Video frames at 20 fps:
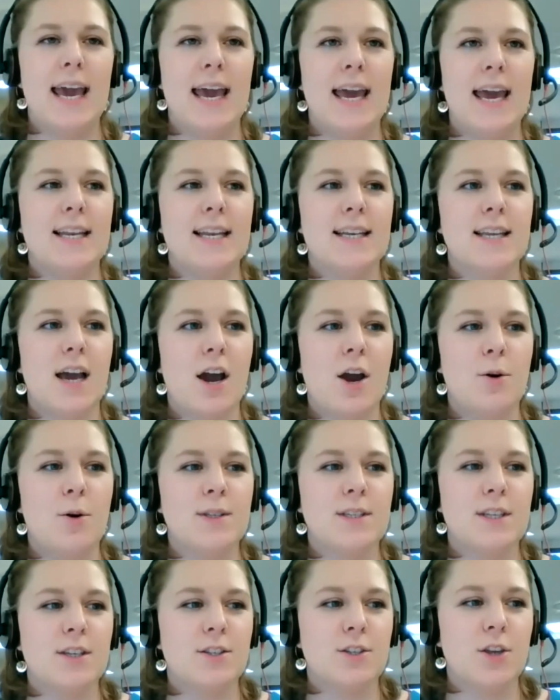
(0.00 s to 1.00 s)
And
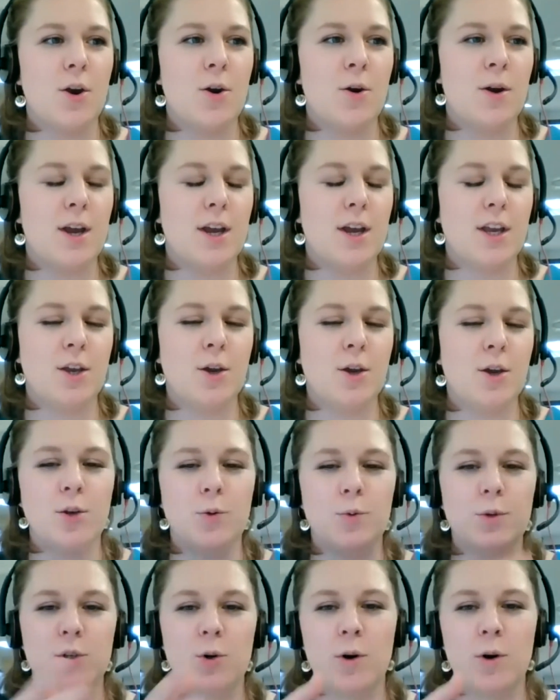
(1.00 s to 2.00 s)

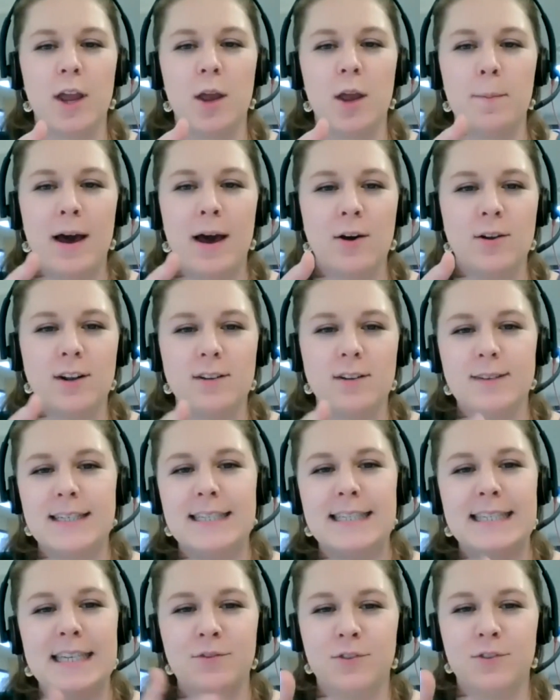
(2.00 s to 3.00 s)
you were talking about
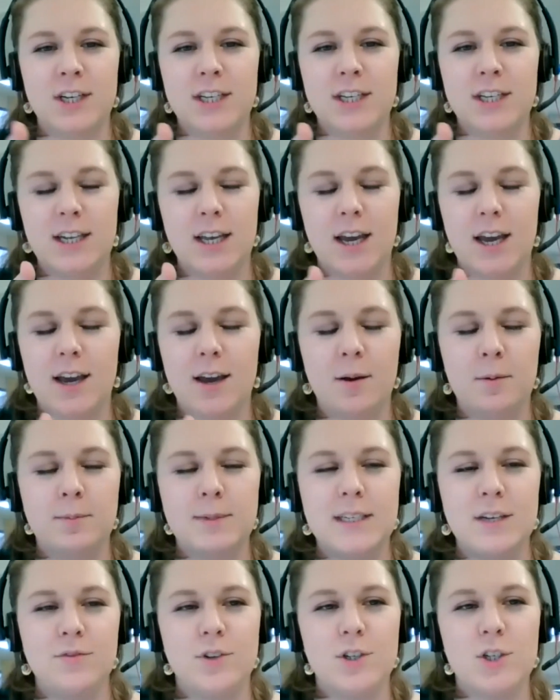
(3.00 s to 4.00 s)
different
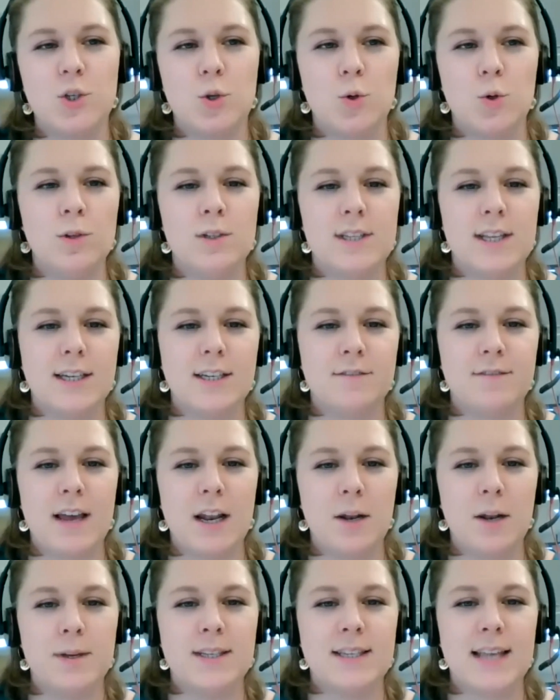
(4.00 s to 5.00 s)
tools that
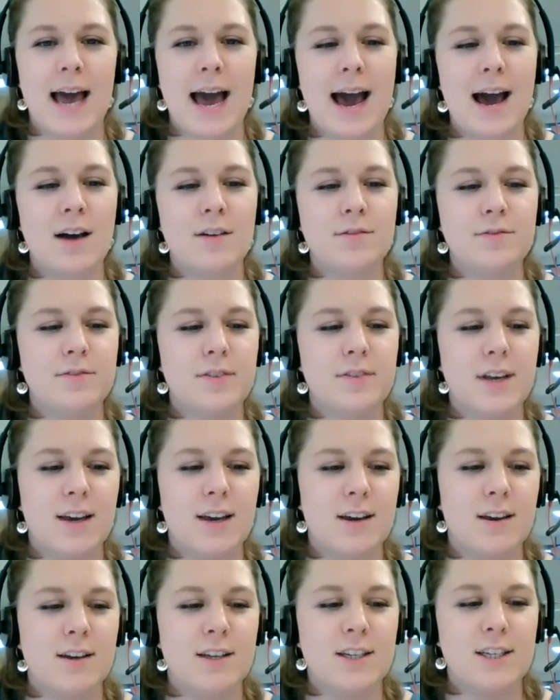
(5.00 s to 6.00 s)
developers have,
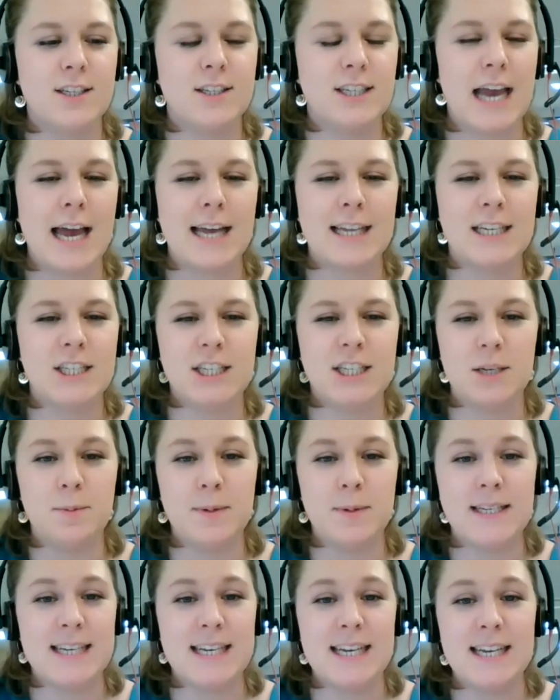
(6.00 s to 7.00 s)

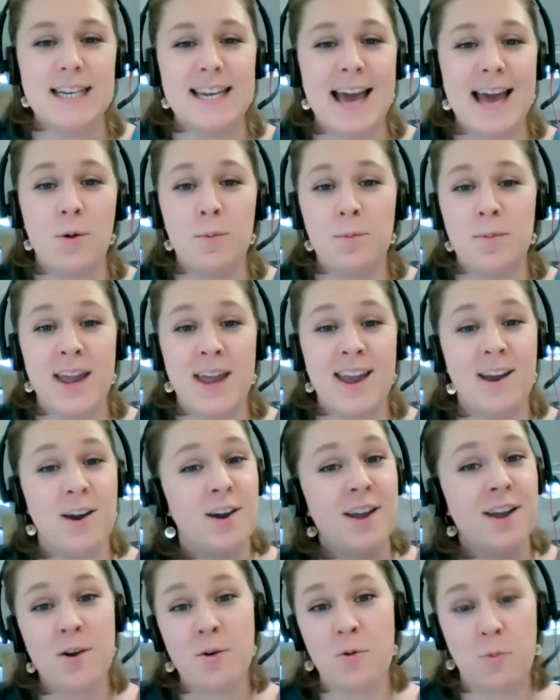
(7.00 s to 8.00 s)
ChatGPT now being
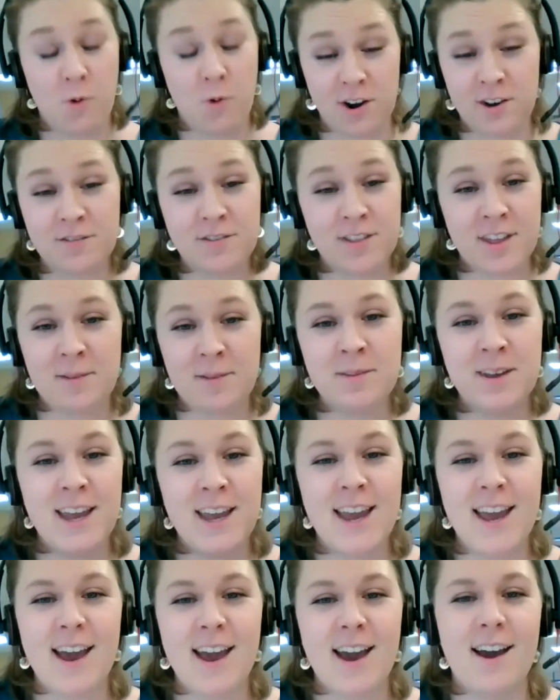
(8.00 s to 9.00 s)
one of them.
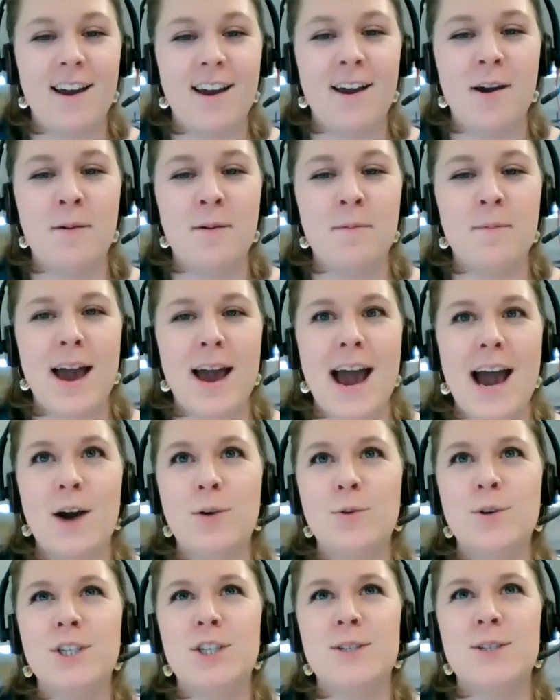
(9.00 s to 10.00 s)
How
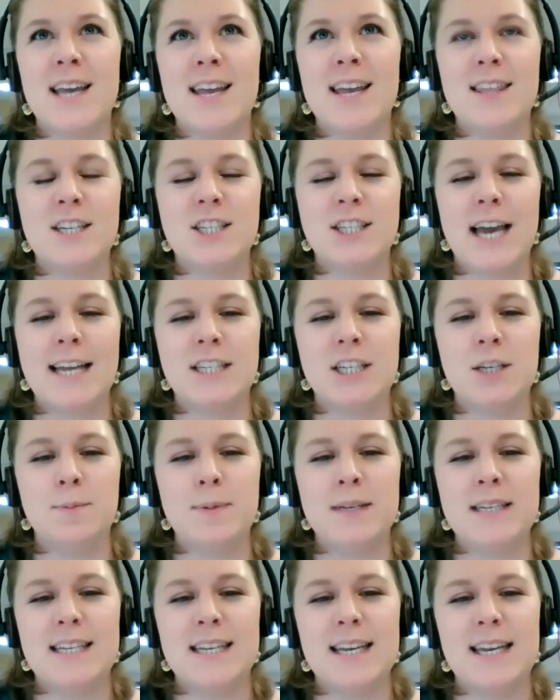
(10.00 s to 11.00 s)
would you say that
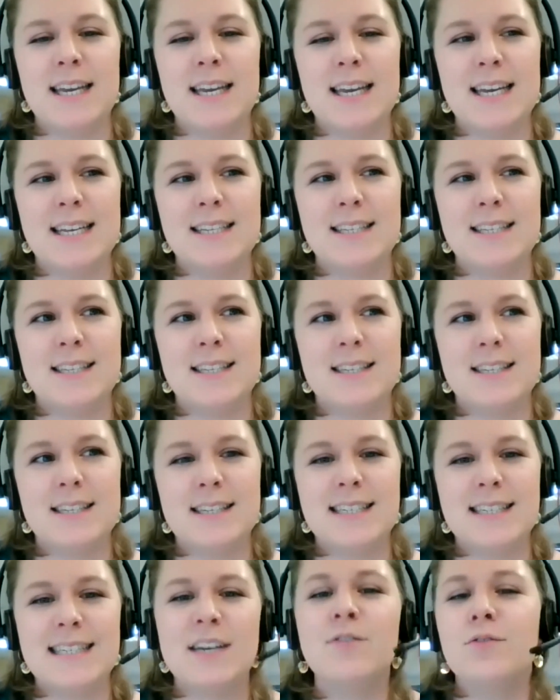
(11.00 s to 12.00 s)
ChatGPT is
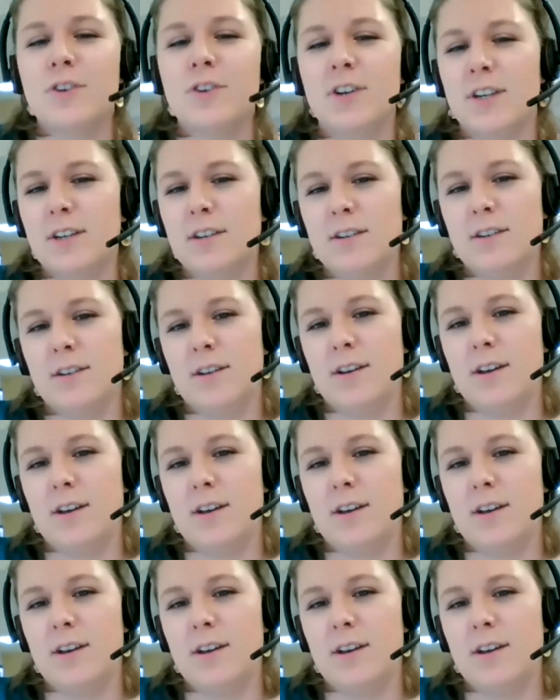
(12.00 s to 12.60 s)
different